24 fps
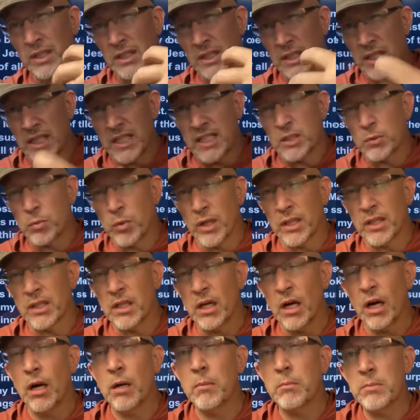is what
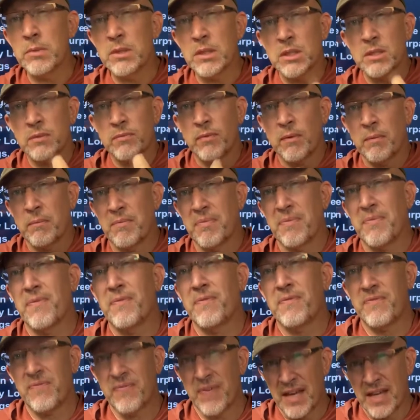comes from
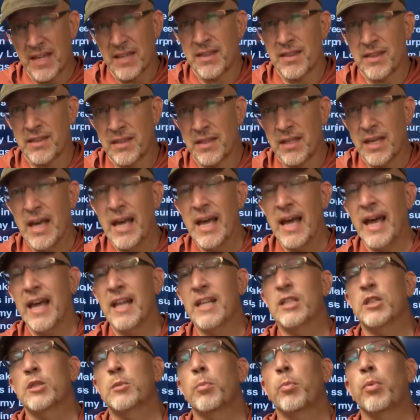faith and
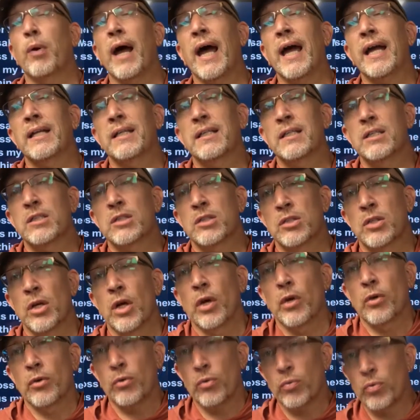is practiced
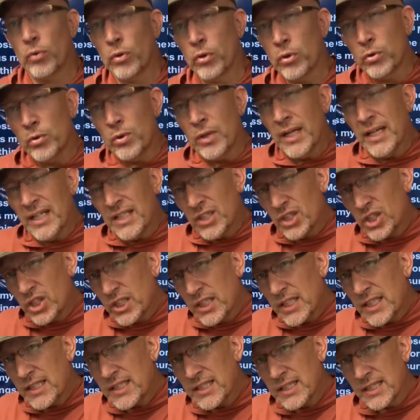through
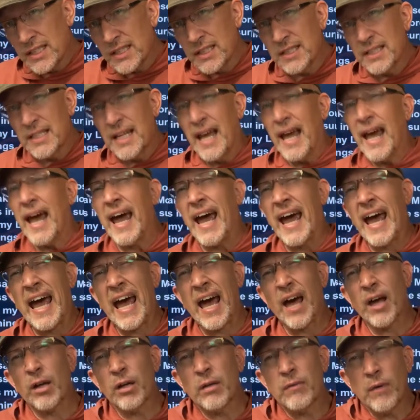Jesus
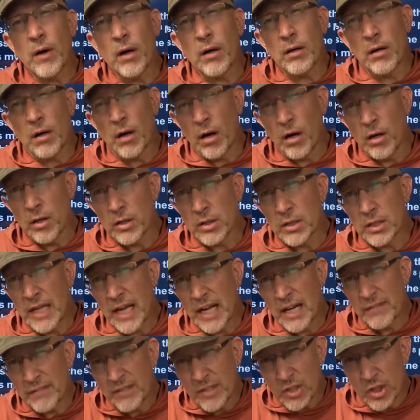out of our hearts,
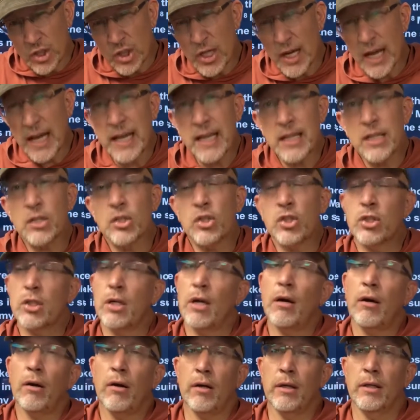out of a changed
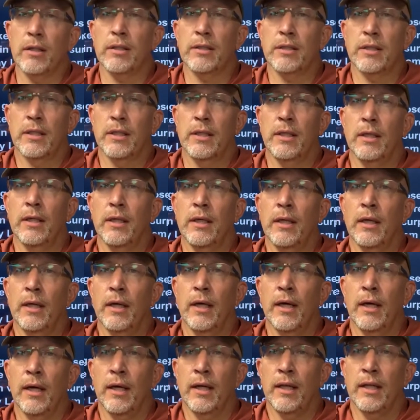heart.
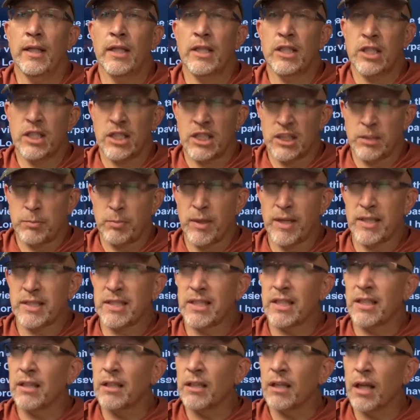And it's
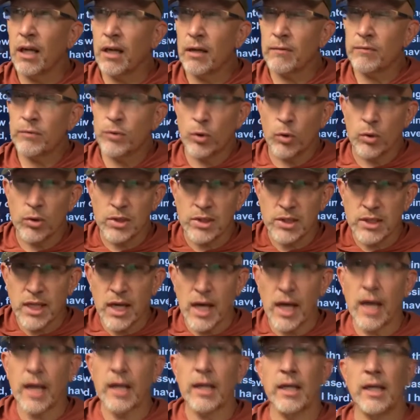expressing love towards
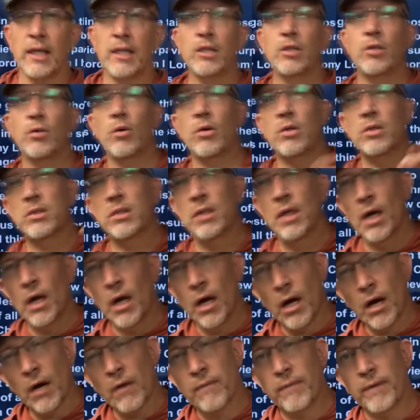God and towards
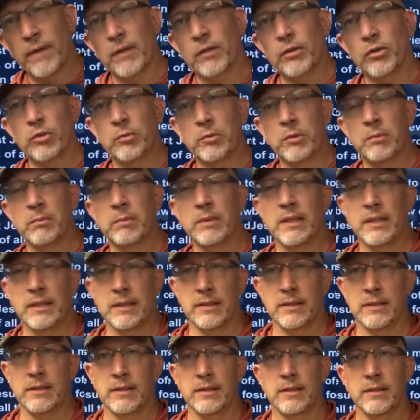our fellow human
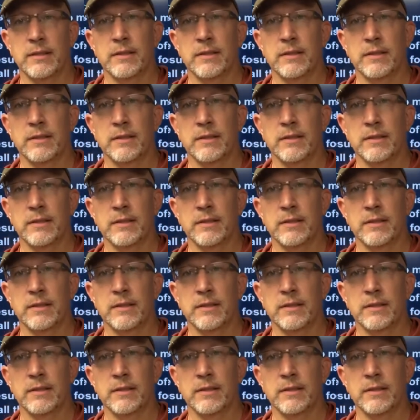beings.